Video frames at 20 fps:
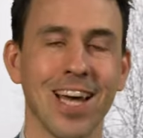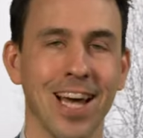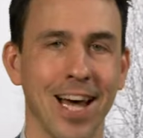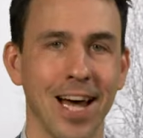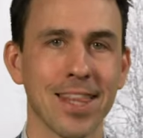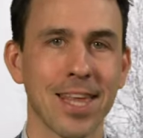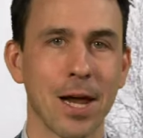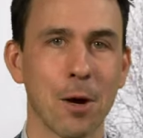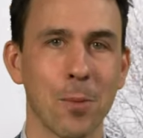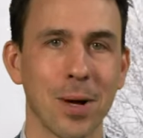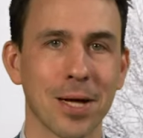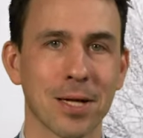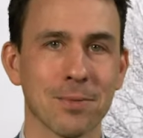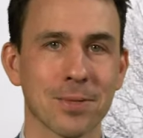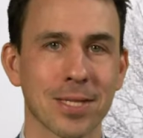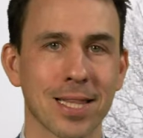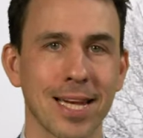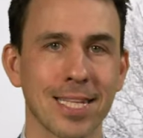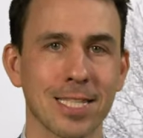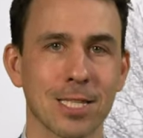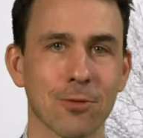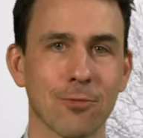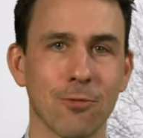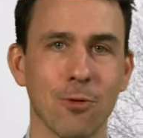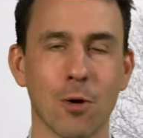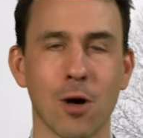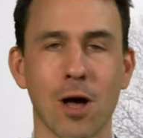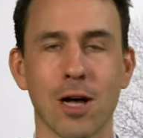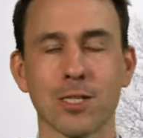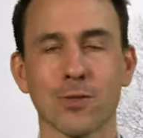Hi there and welcome to the latest
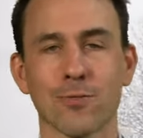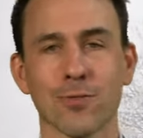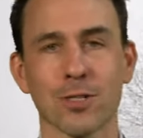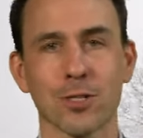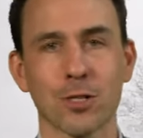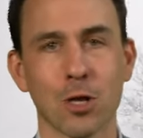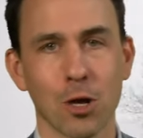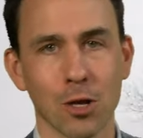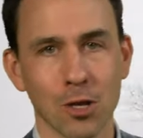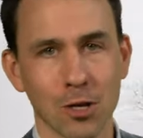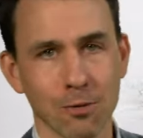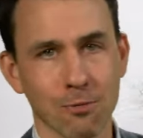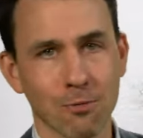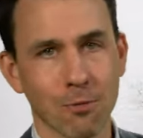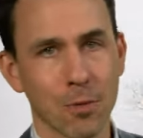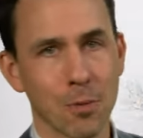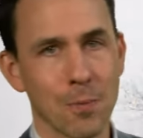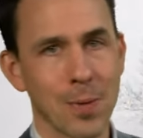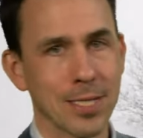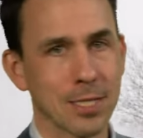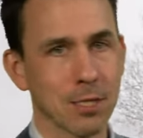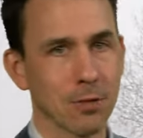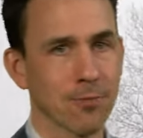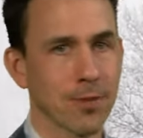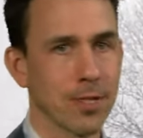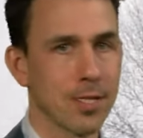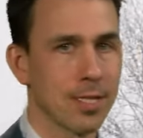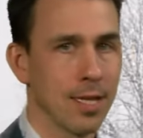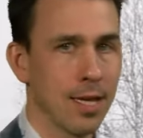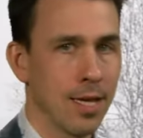forecast for Scotland from the Met
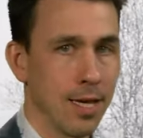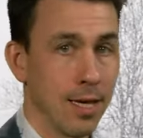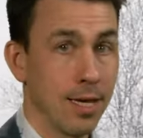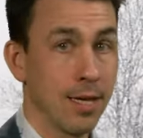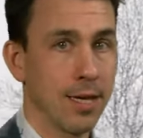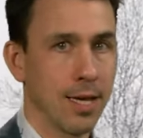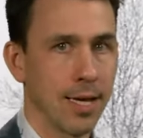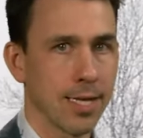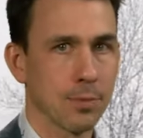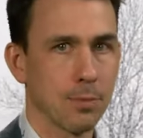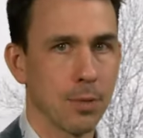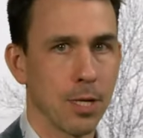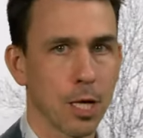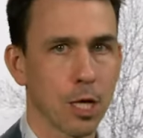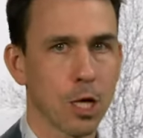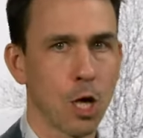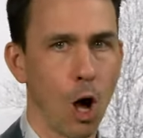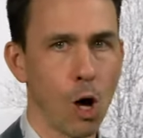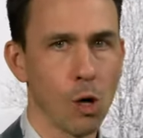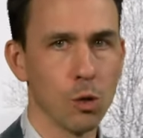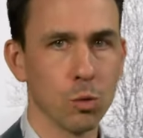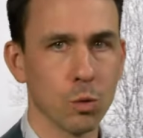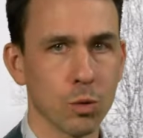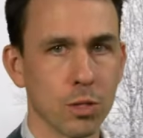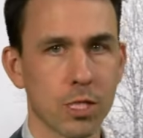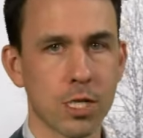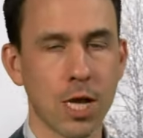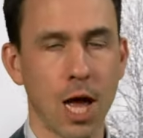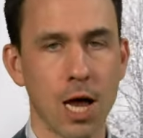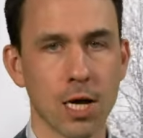Office. It has been a cold
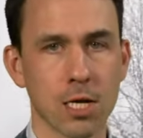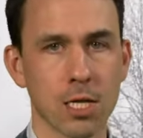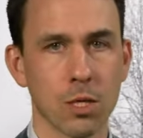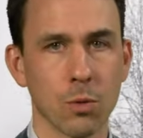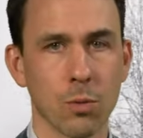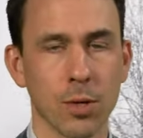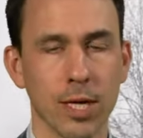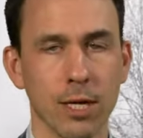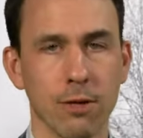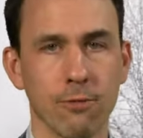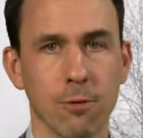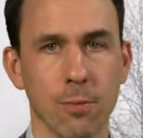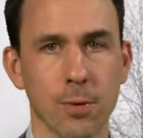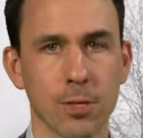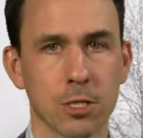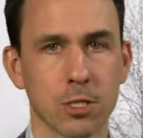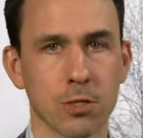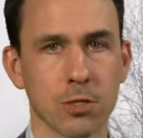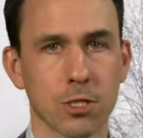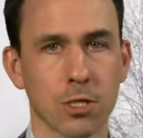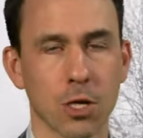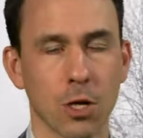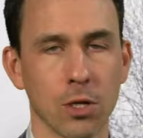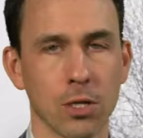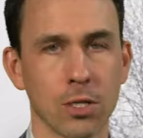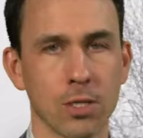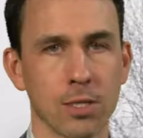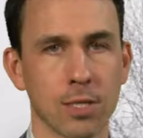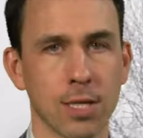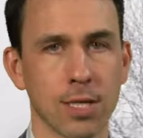start to the week for much of
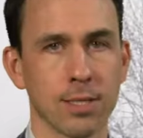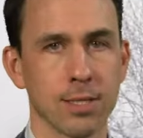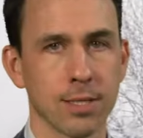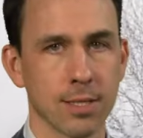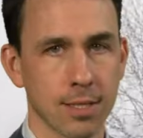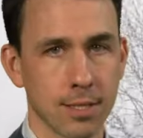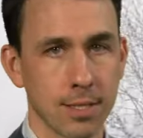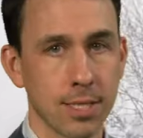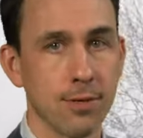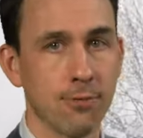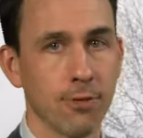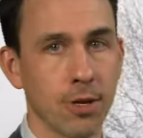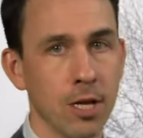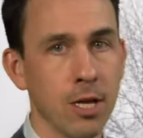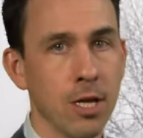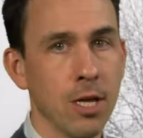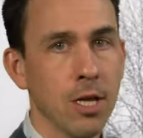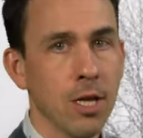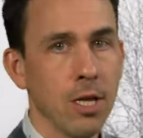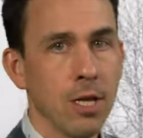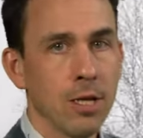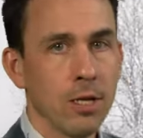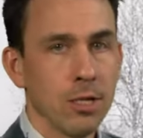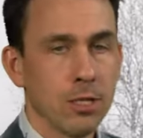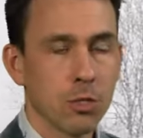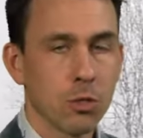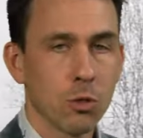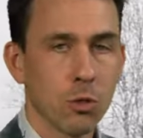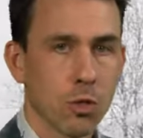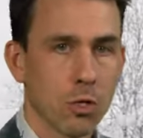Scotland and there's even
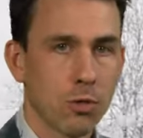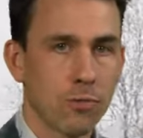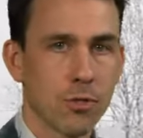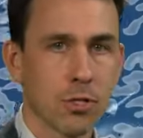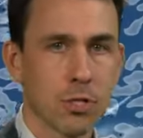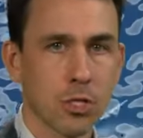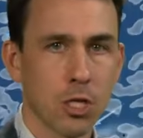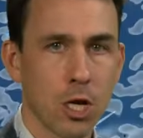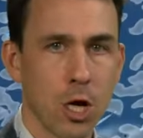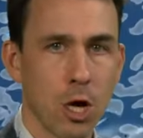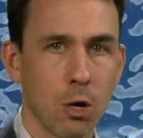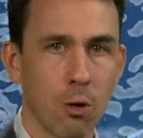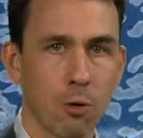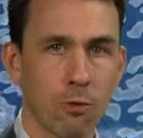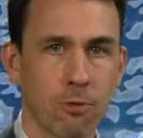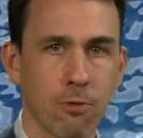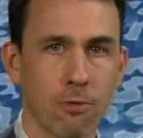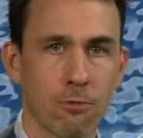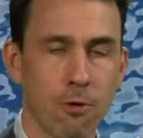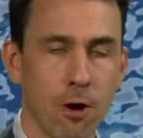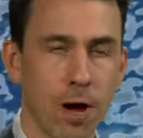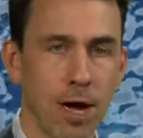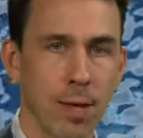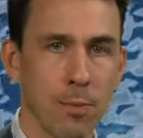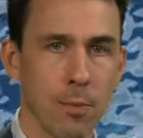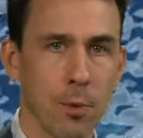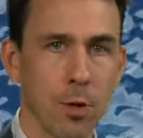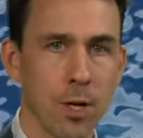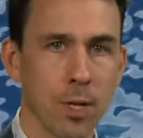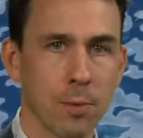talk of snow for Friday
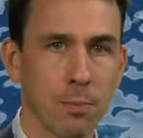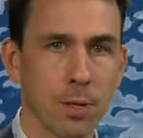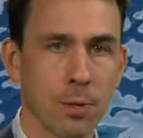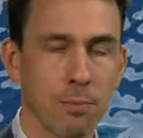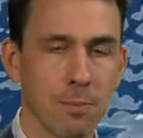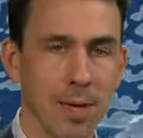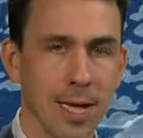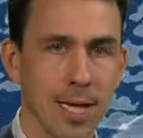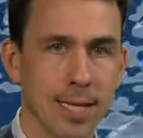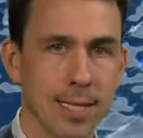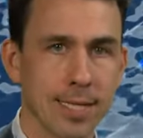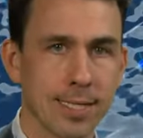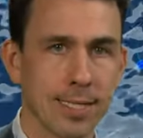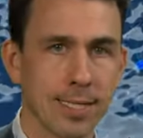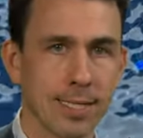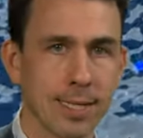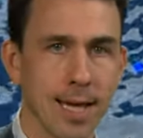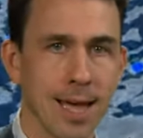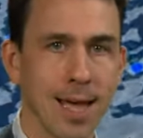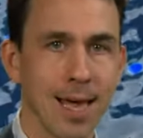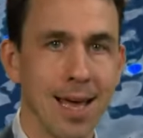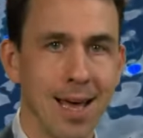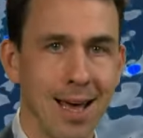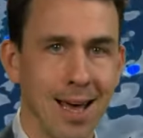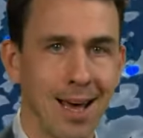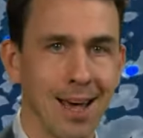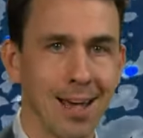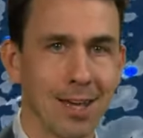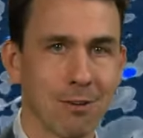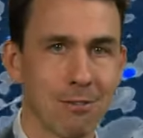morning, but mainly this is a
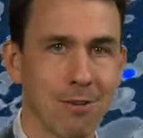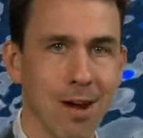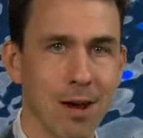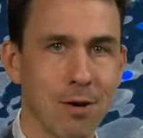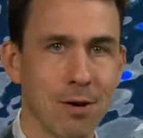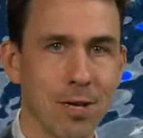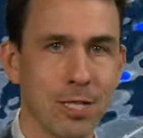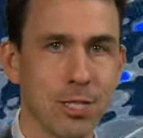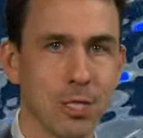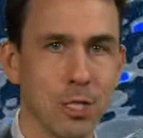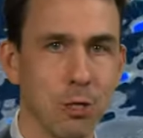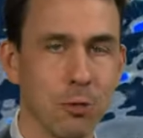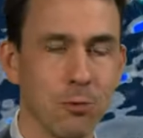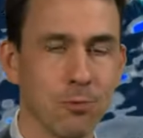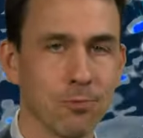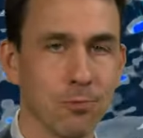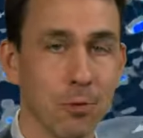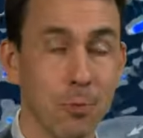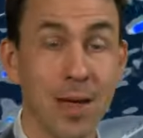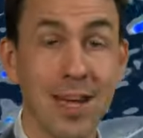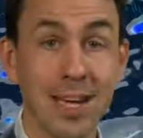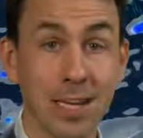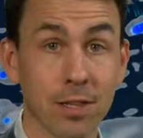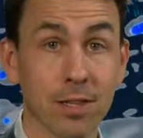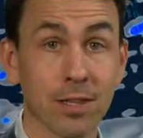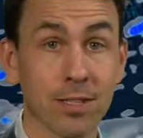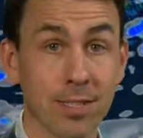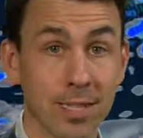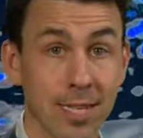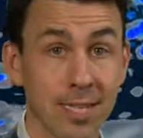high ground issue. For many
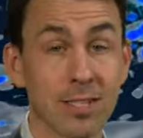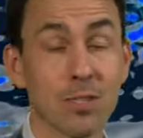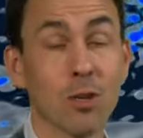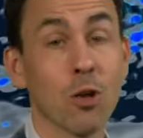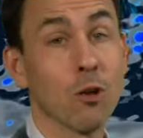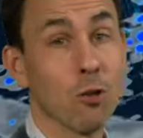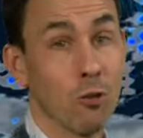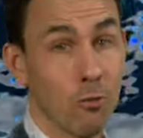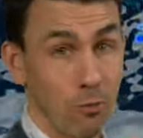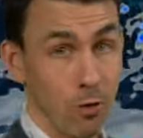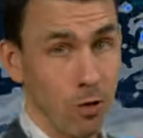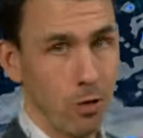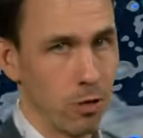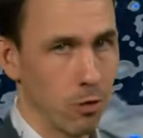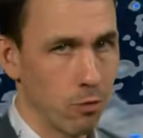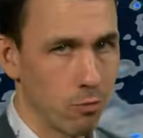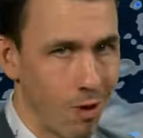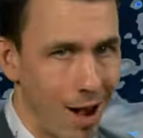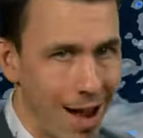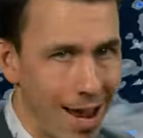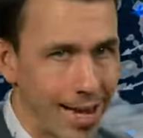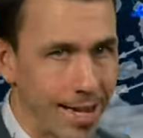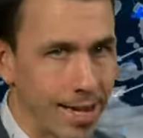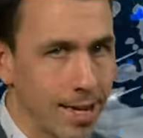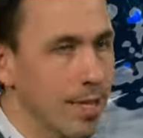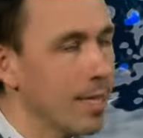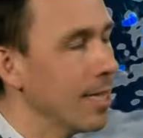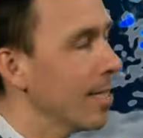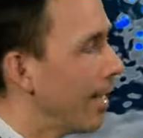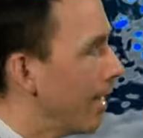others it's further rain.
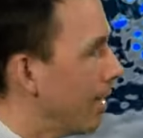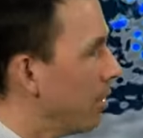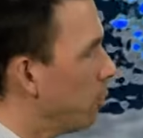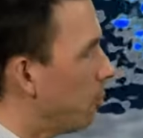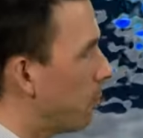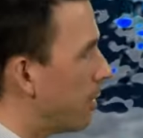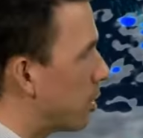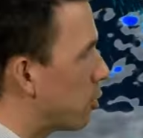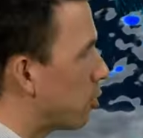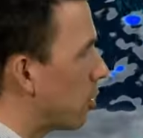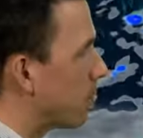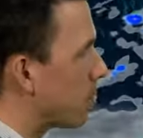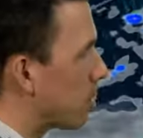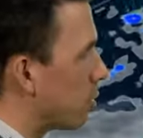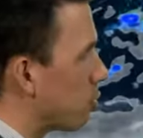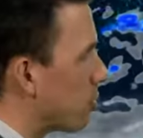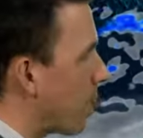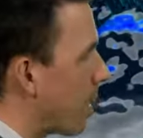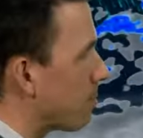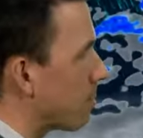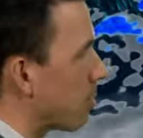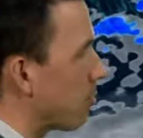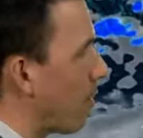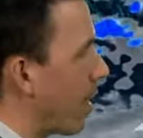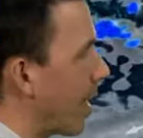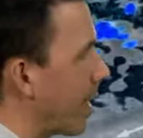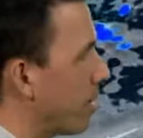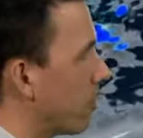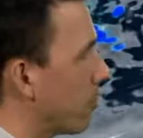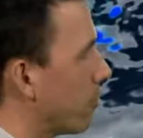And there will be dribs and drabs of
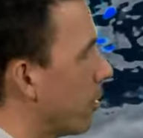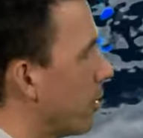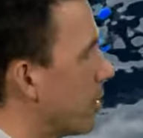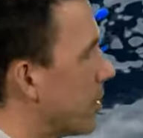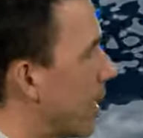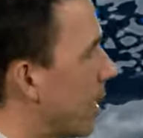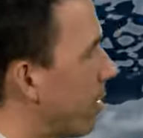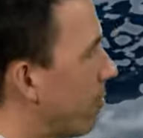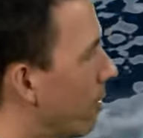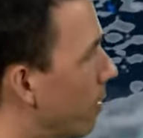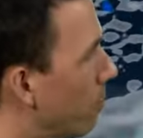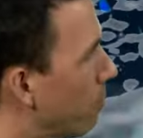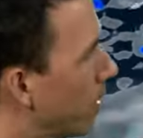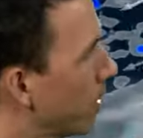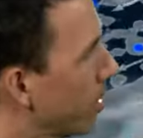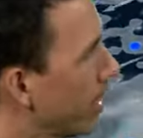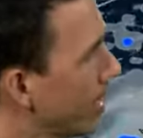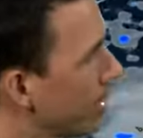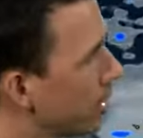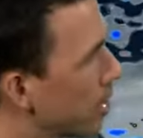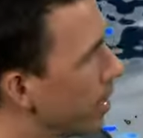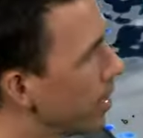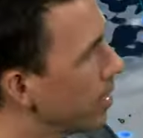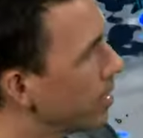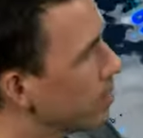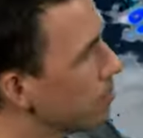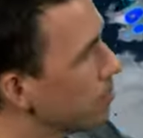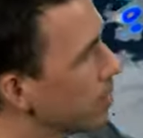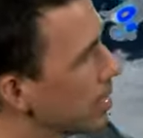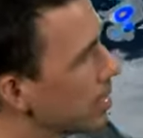rain on Thursday evening, but actually
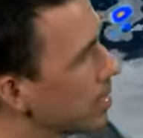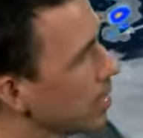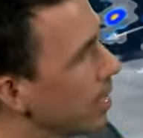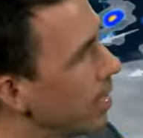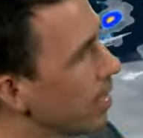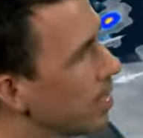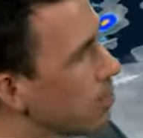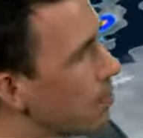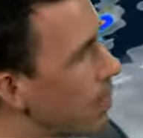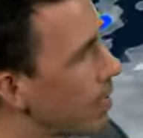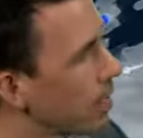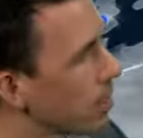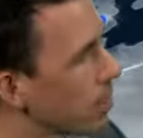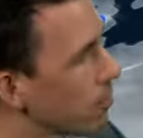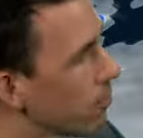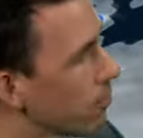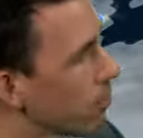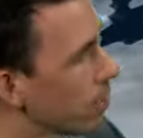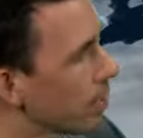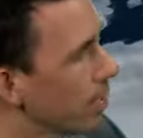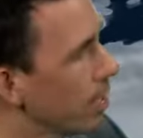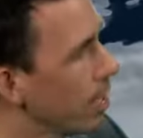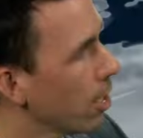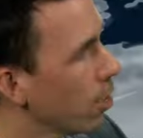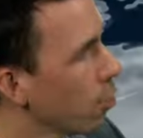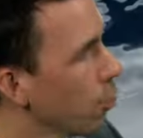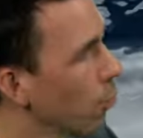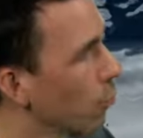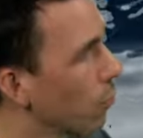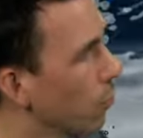some decent clear spells for the
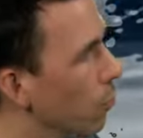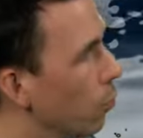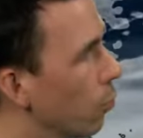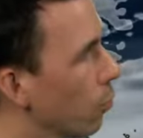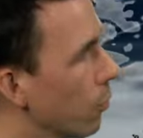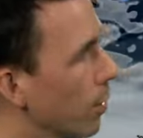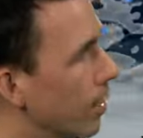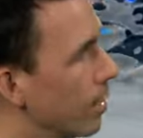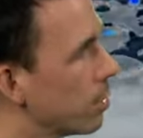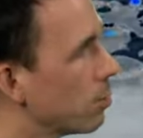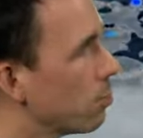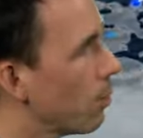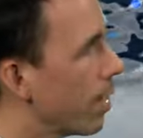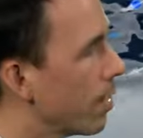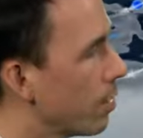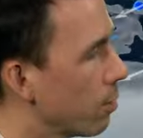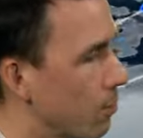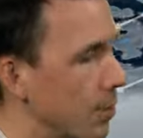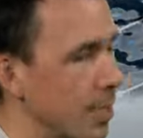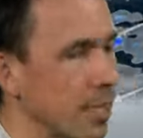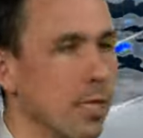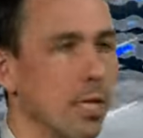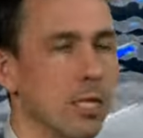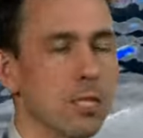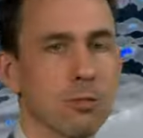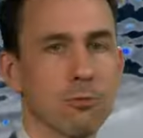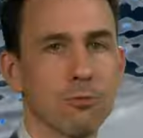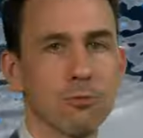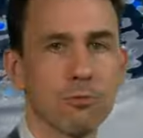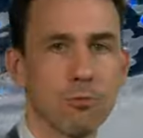north and northeast where there'll be a
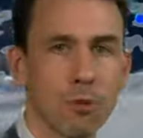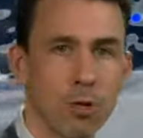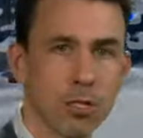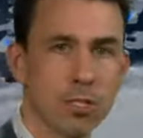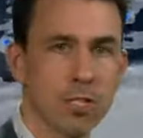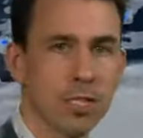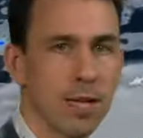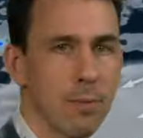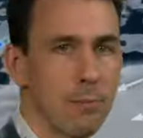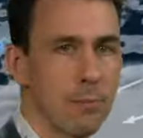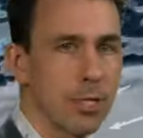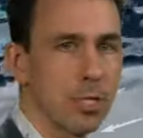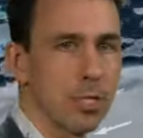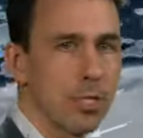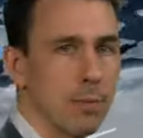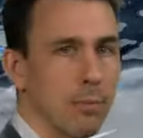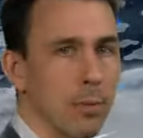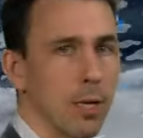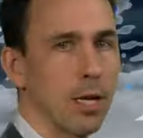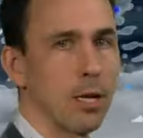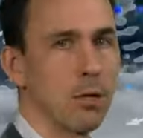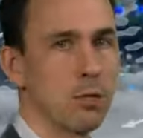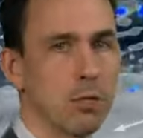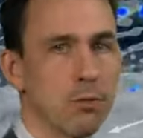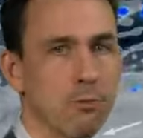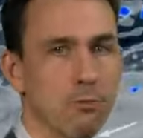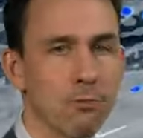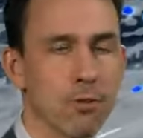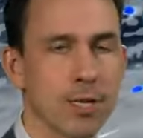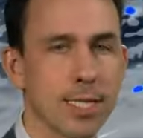touch of frost, temperatures dipping close to
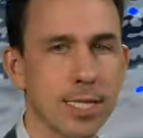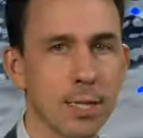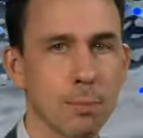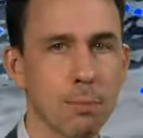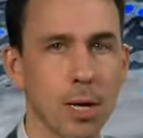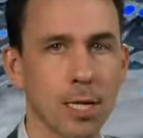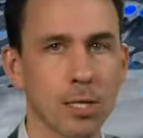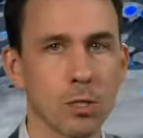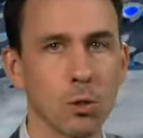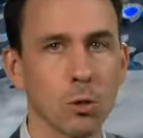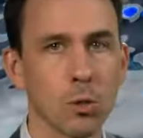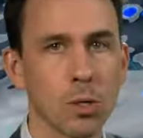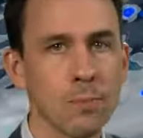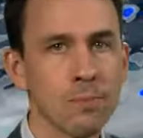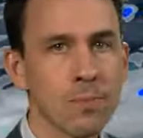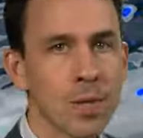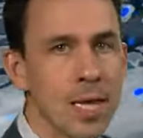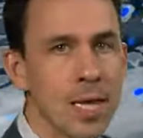freezing by dawn.